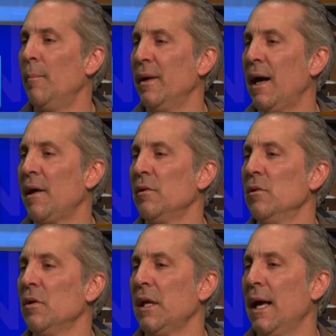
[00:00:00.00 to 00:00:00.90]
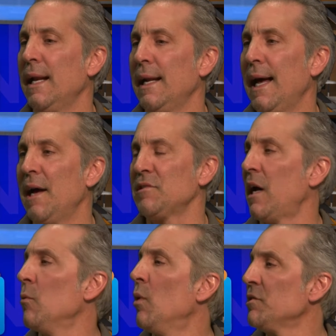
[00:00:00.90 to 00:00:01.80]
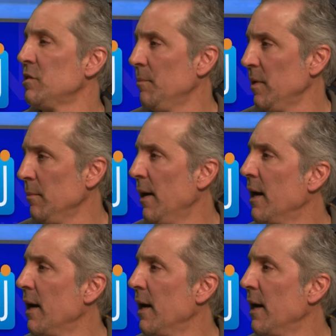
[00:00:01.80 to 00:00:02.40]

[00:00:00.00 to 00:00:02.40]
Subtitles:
but I don't look at it as I want something back.